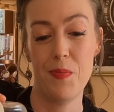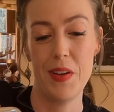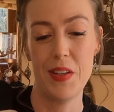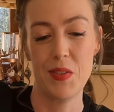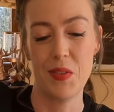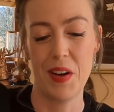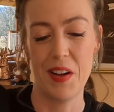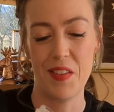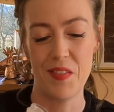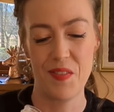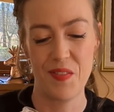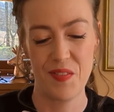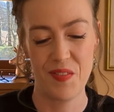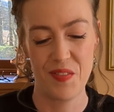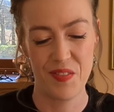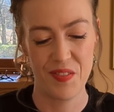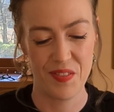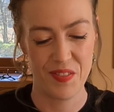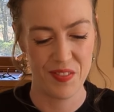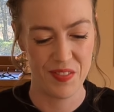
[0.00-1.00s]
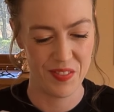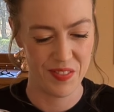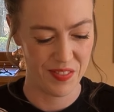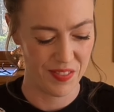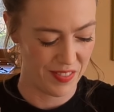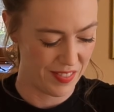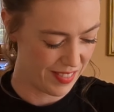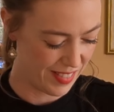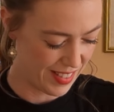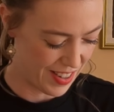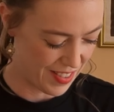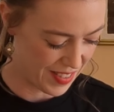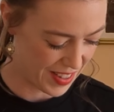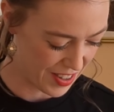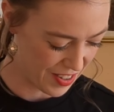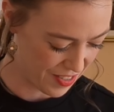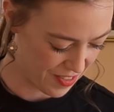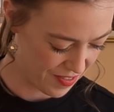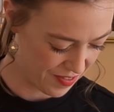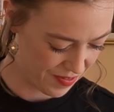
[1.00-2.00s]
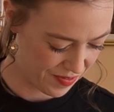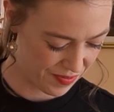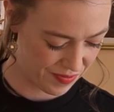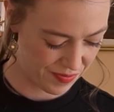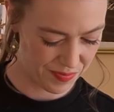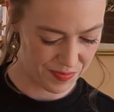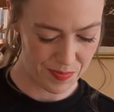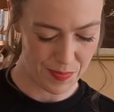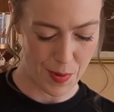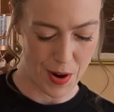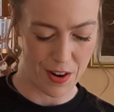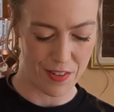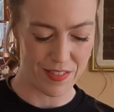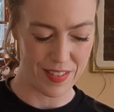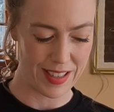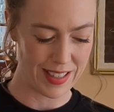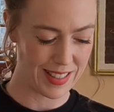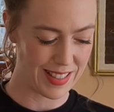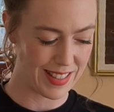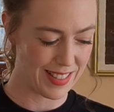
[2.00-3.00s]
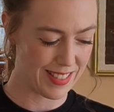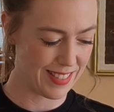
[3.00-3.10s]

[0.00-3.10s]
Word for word: Me as well. There we go, perfect.